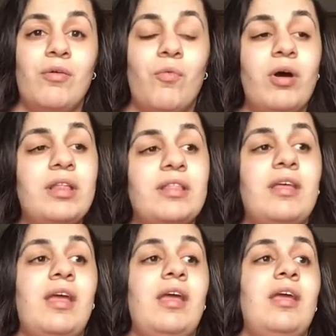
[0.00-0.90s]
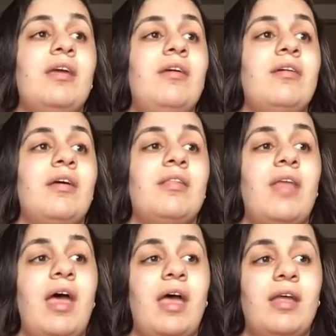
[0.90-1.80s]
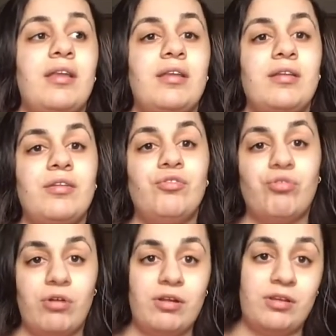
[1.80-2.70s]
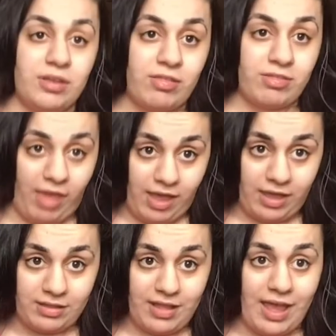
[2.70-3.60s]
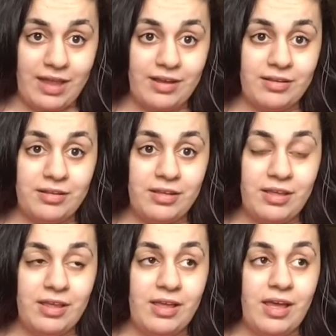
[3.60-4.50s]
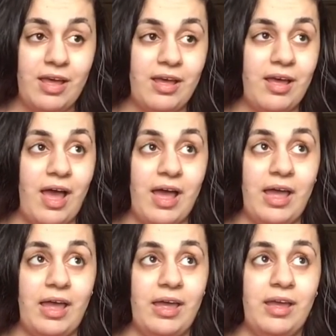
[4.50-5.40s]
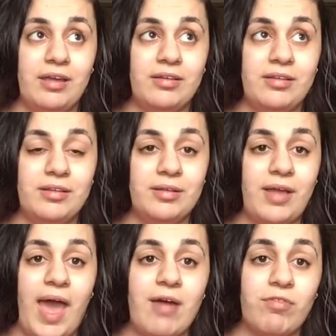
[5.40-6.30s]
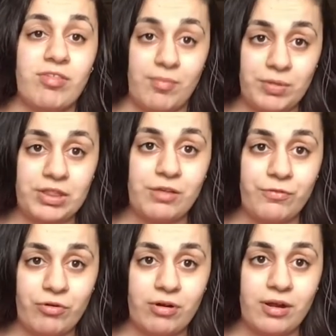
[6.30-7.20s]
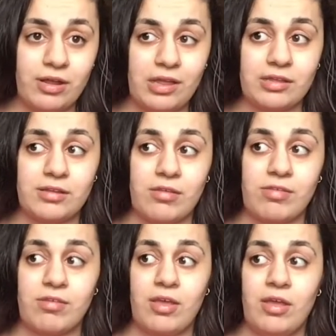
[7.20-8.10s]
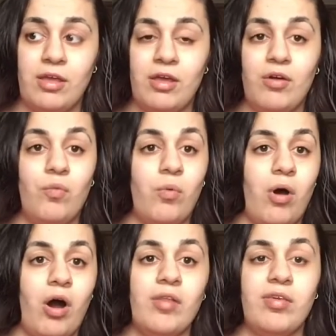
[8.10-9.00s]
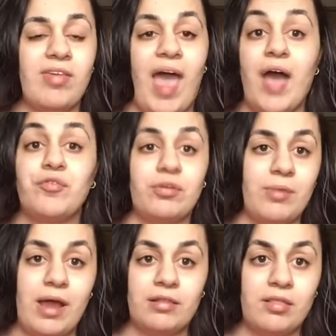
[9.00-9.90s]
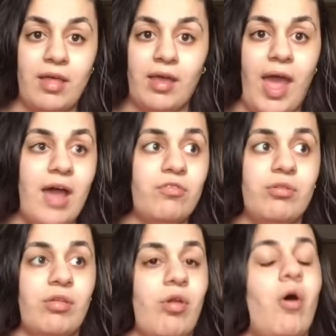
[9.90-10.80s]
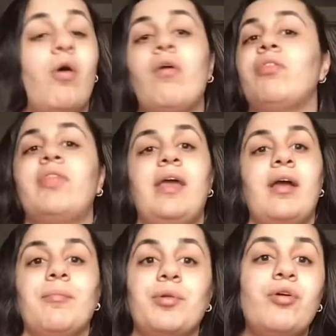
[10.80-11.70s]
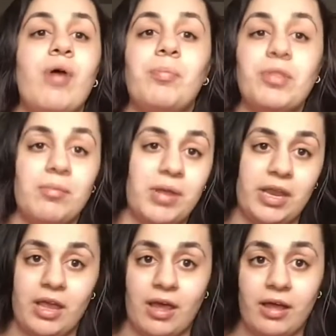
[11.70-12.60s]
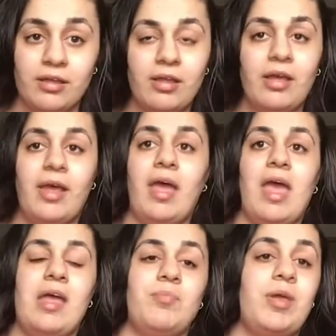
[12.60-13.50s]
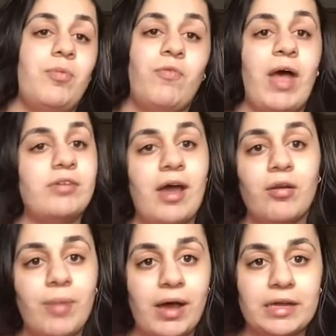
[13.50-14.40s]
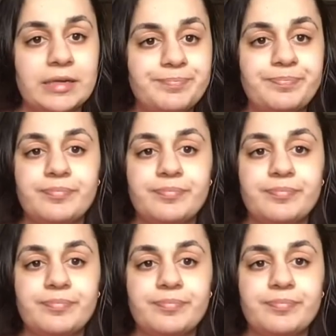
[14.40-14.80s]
one thing that Jordyn did say that I have sympathy for is all this aftermath. Like, after this whole thing blew up in the media and people found out about it,